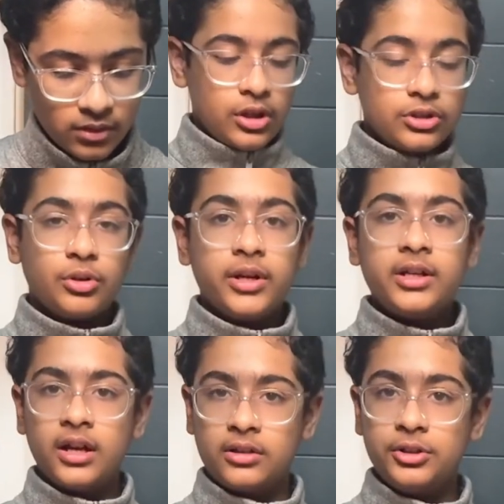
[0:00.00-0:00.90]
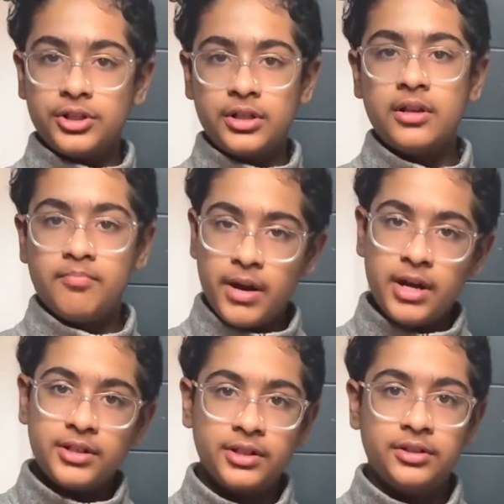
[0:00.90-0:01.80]
So in conclusion,
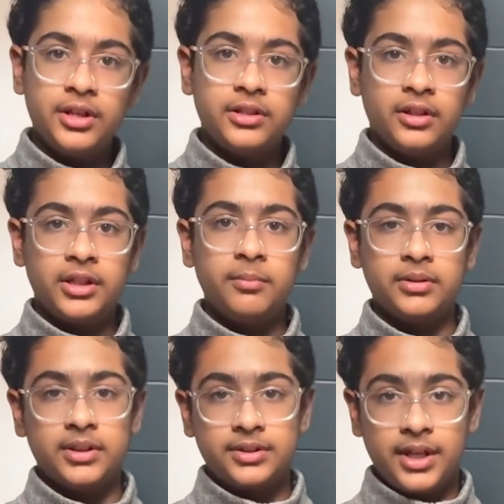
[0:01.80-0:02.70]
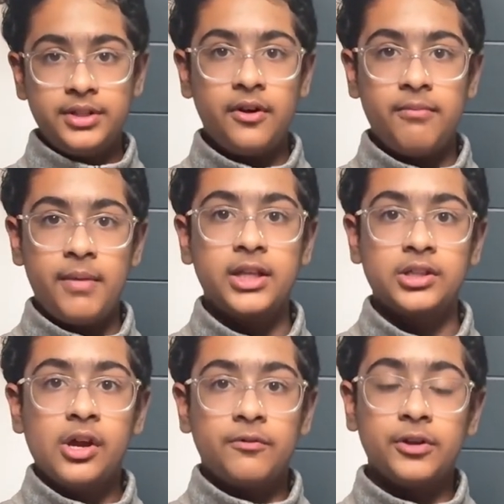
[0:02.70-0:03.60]
barycenter is nothing but the center of mass
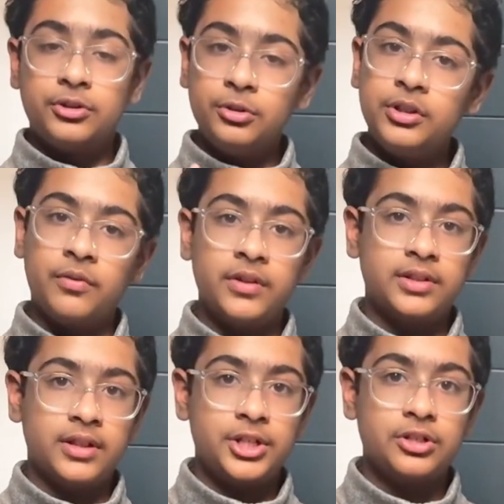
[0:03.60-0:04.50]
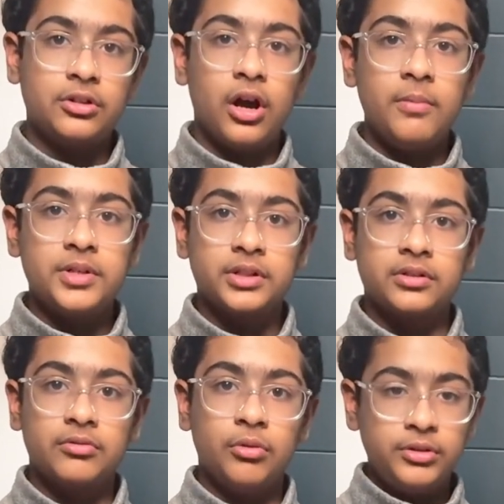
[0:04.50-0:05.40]
for two different celestial objects
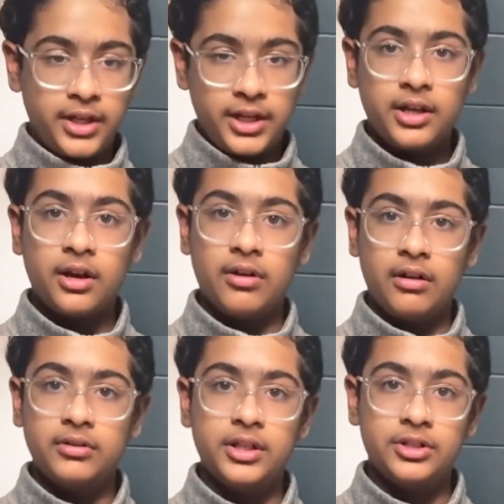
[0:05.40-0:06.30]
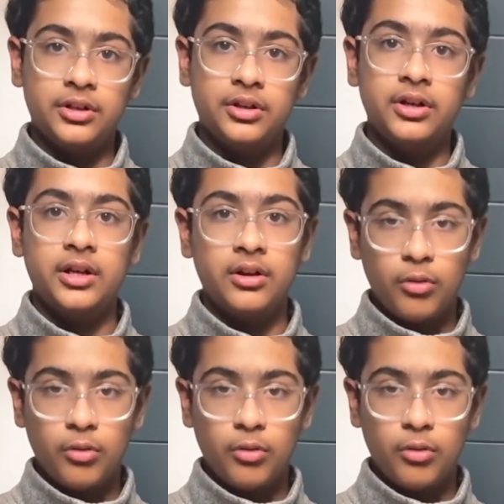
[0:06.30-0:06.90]
rotating around each other in an